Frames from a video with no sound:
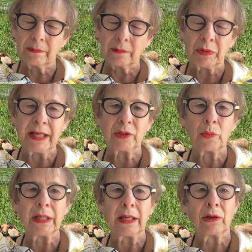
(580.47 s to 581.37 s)
three days a
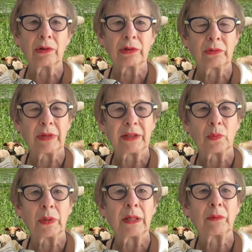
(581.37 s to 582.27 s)
week here, two days a
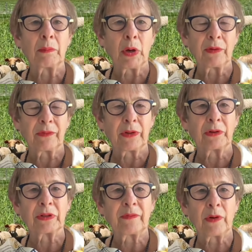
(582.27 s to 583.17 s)
week remote for
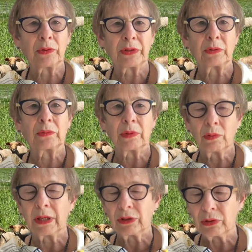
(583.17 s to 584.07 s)
those folks who who
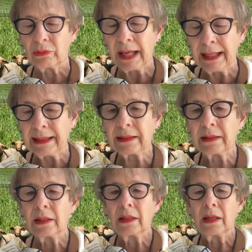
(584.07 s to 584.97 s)
can do that.
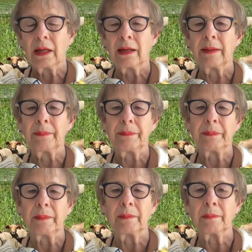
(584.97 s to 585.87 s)
Um,
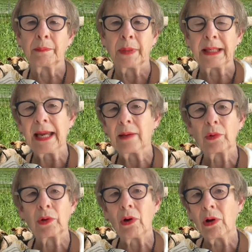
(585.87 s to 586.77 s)
but again
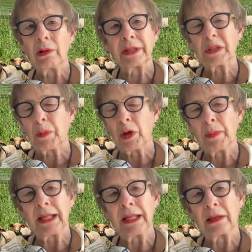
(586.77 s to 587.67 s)
we're all
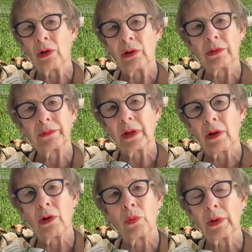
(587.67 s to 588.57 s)
experimenting and all
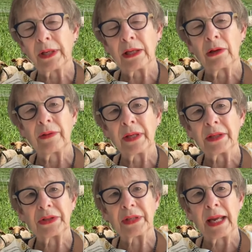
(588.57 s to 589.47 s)
all working on
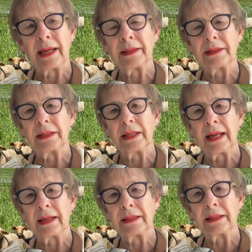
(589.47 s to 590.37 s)
this and
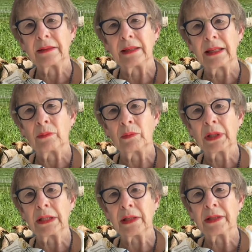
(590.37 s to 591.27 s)
and it it
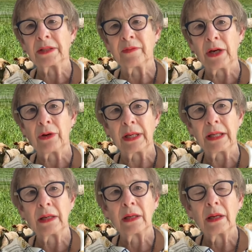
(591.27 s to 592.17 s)
really does
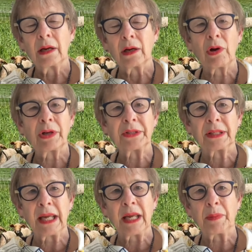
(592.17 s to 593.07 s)
vary across the
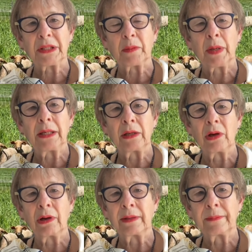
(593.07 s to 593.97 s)
campus depending
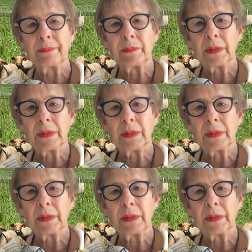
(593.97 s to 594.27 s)
on